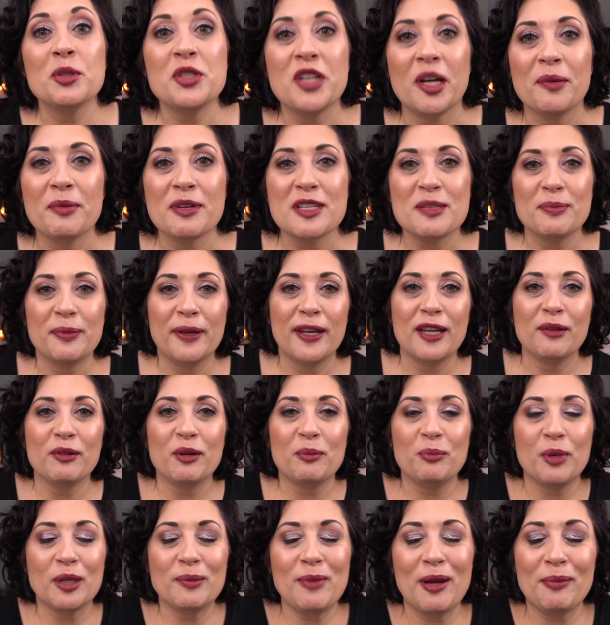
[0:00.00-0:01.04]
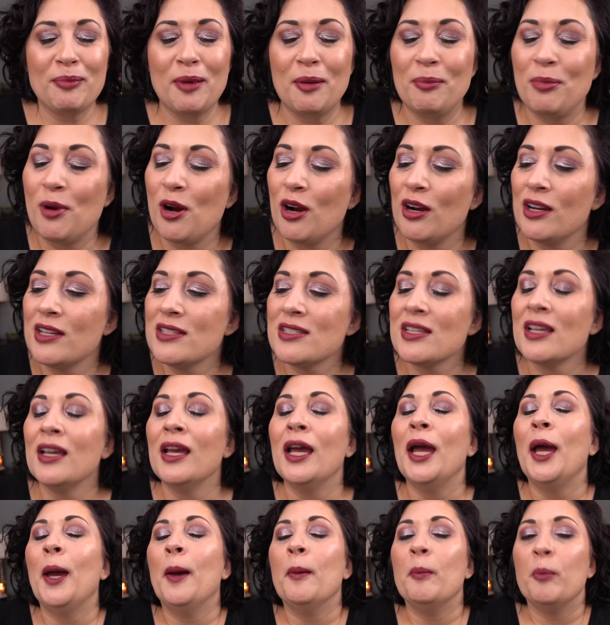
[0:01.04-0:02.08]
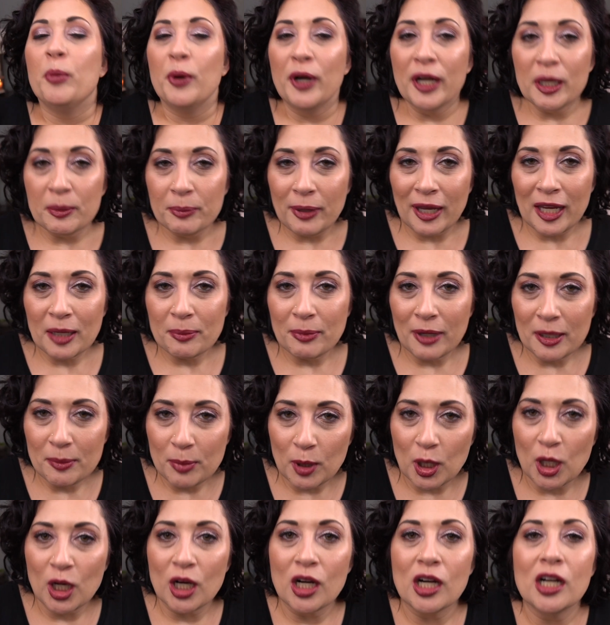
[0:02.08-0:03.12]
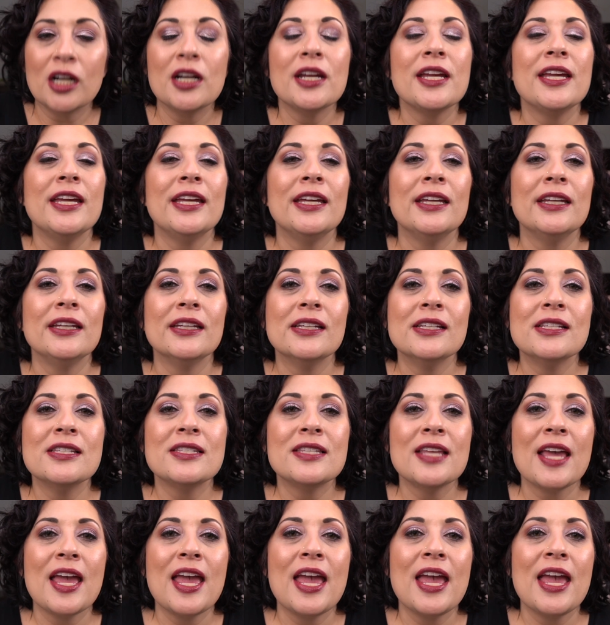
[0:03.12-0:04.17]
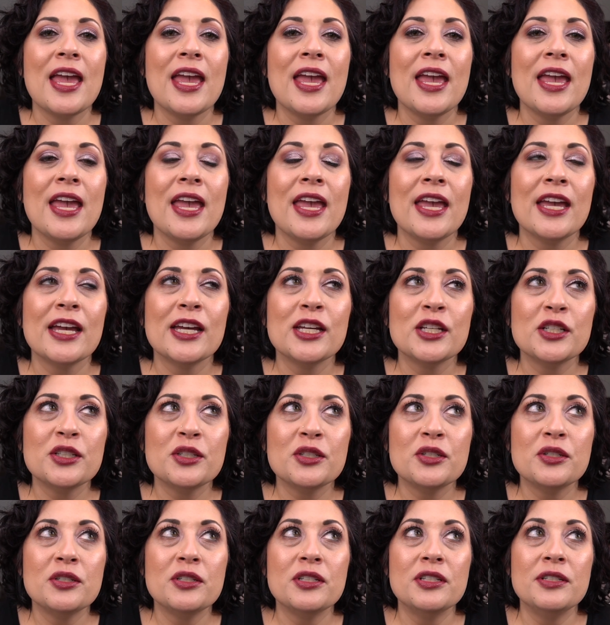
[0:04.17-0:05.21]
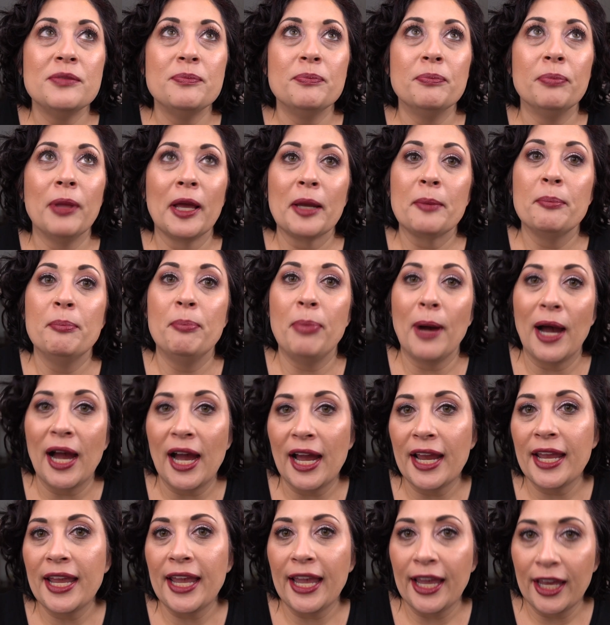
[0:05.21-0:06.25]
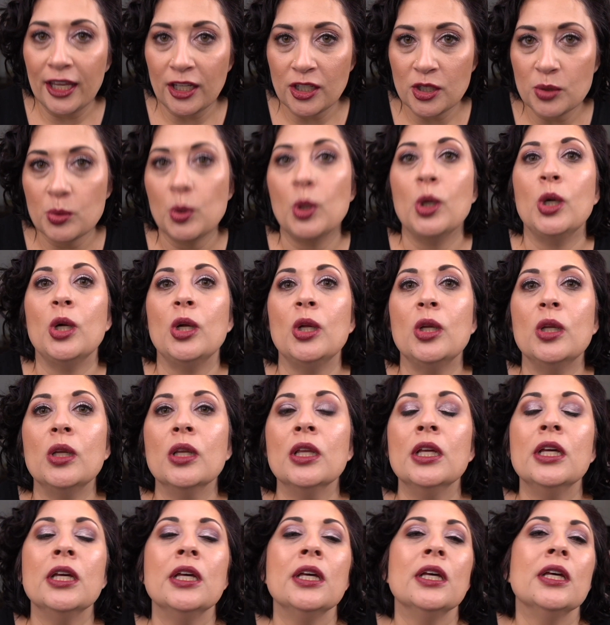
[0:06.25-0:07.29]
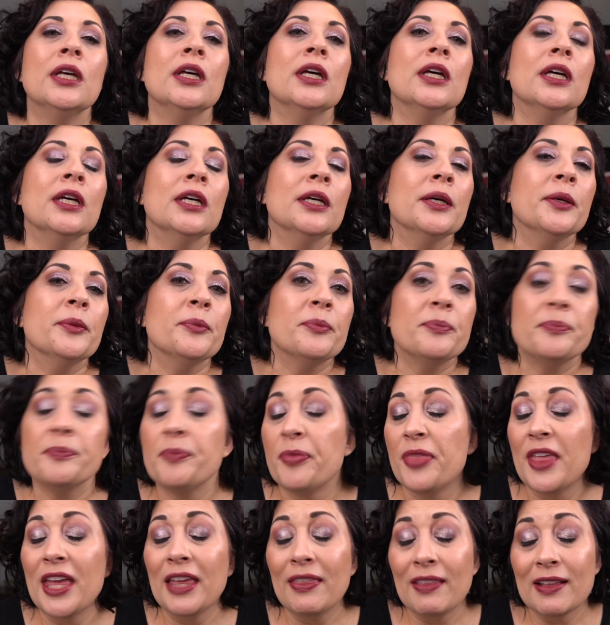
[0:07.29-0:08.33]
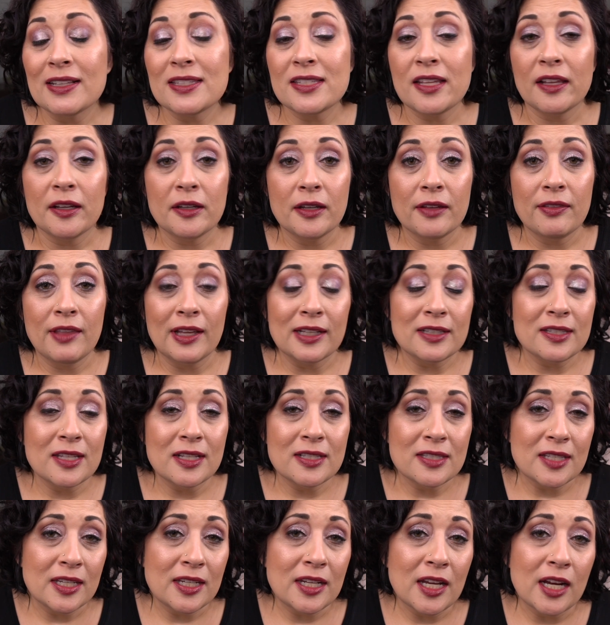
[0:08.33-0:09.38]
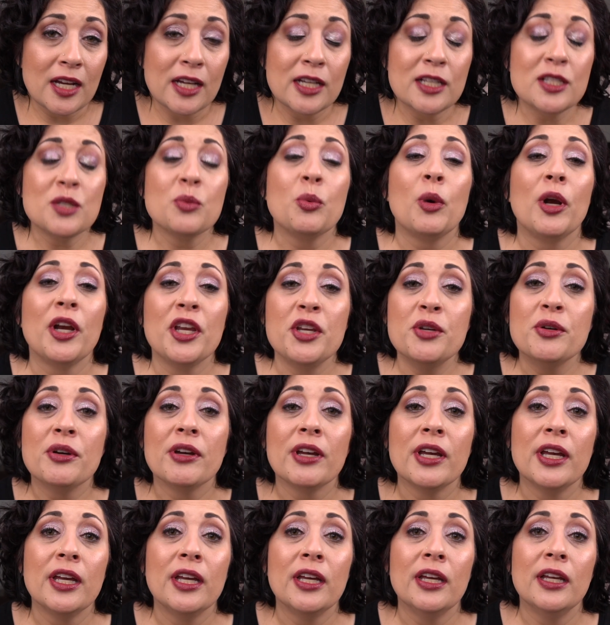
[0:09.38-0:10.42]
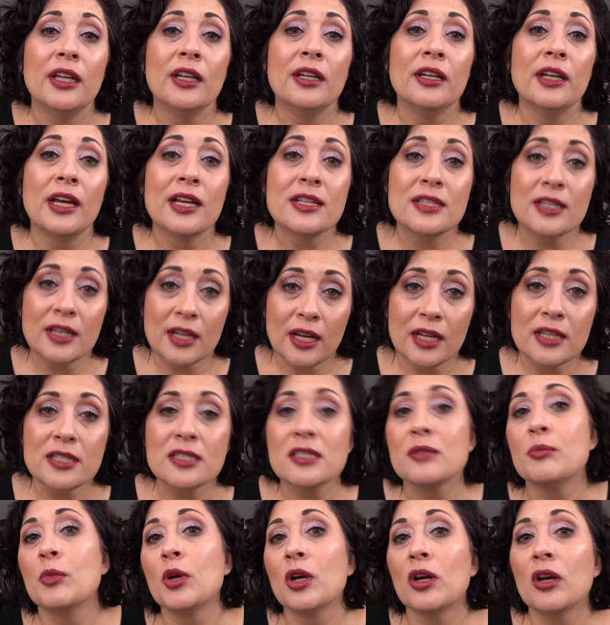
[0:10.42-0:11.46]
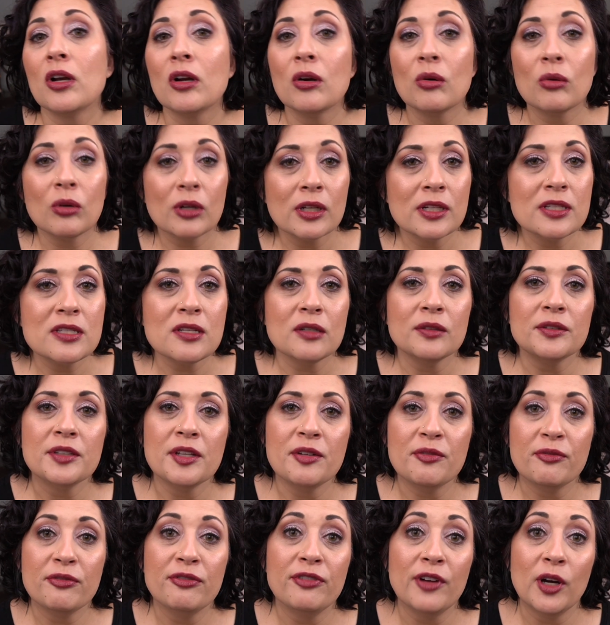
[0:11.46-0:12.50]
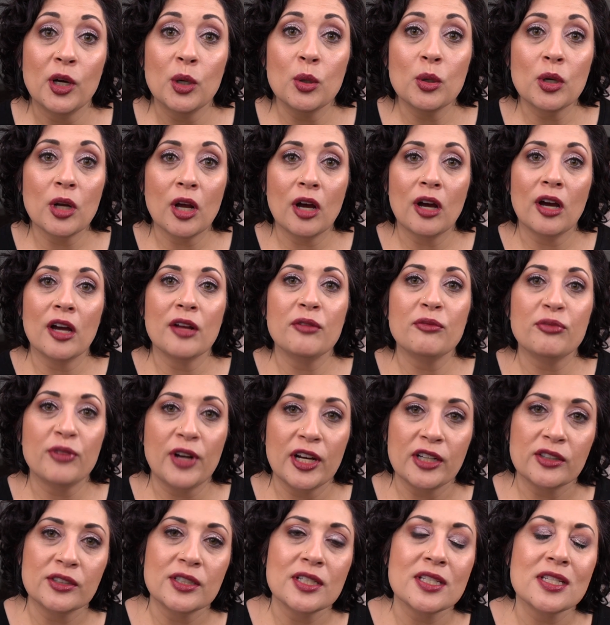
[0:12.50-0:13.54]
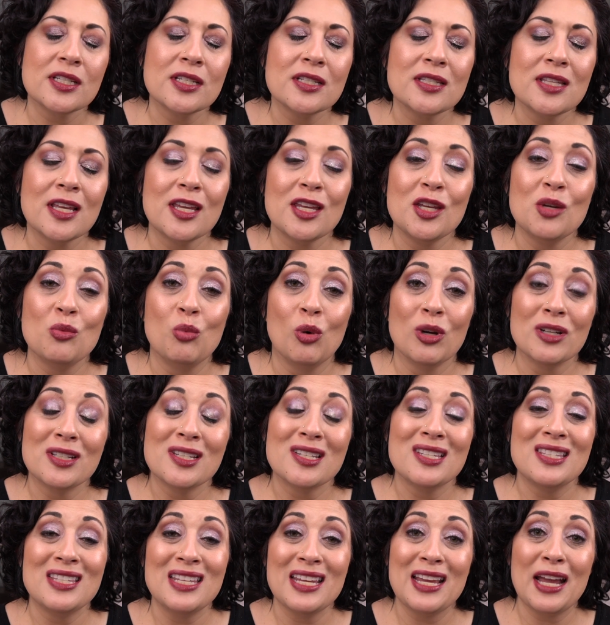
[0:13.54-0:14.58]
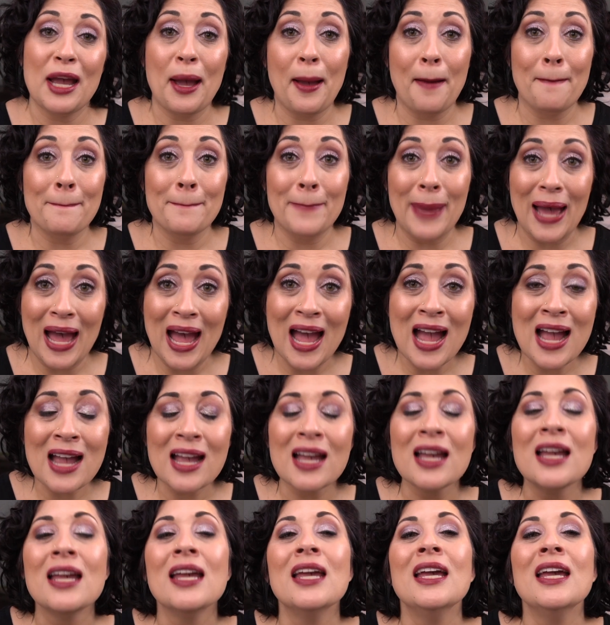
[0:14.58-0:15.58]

job explaining what Bring Back My Bar is. Bring Back My Bar is a like biannual thing that Scensy does where you can, as a customer or consultant, vote on fragrances that you want to see come back.